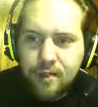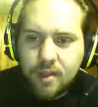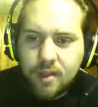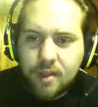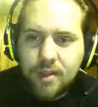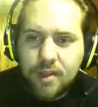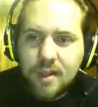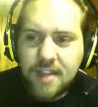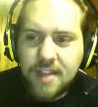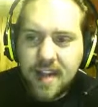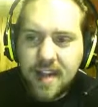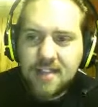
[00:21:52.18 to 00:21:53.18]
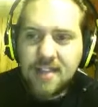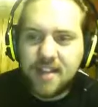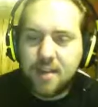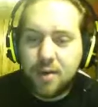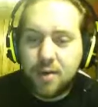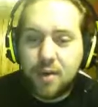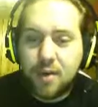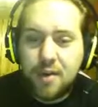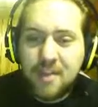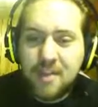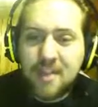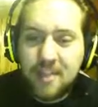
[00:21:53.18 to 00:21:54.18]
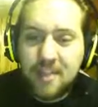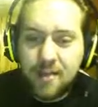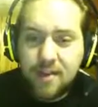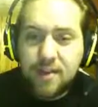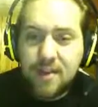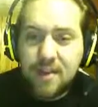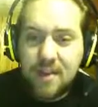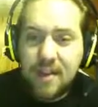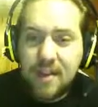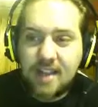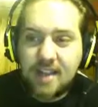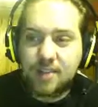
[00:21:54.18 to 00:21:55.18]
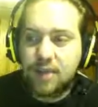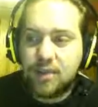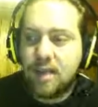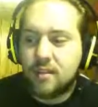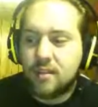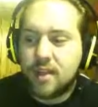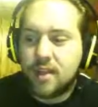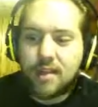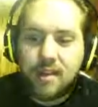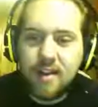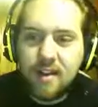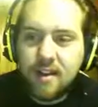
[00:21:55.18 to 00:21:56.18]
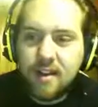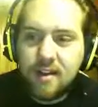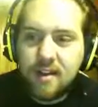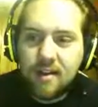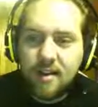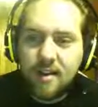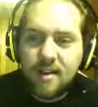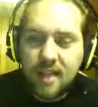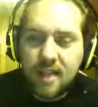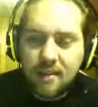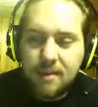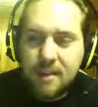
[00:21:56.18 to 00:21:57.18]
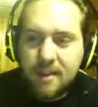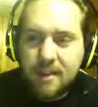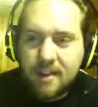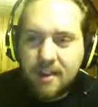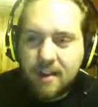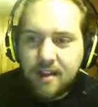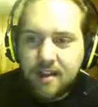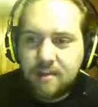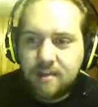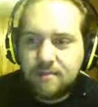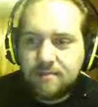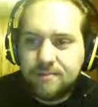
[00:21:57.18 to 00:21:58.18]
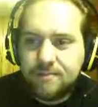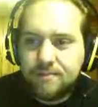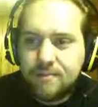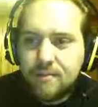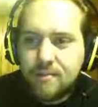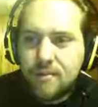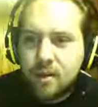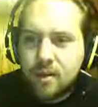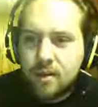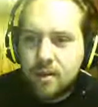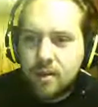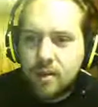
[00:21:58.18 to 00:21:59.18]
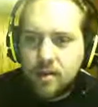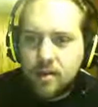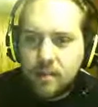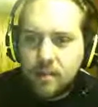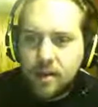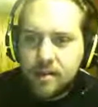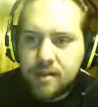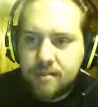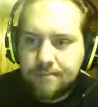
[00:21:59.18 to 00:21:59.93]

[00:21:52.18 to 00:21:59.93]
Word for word: Look at that attack stat. Koryu has 71 attack at level 23. Are you telling me that at like... Oh, I got some berries.